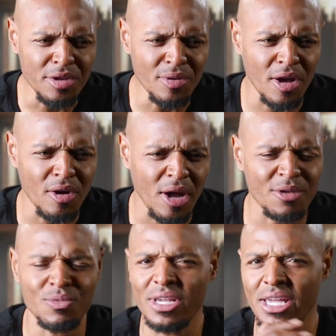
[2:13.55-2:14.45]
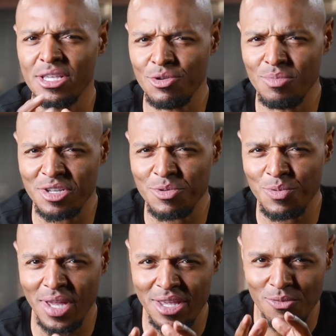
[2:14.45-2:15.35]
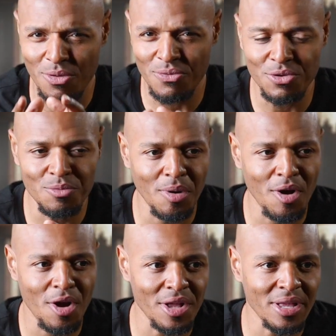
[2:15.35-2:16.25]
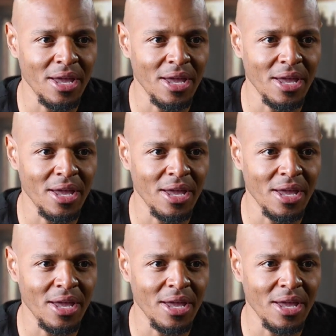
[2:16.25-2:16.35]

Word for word: You know, I don't want to get too much away in the review part,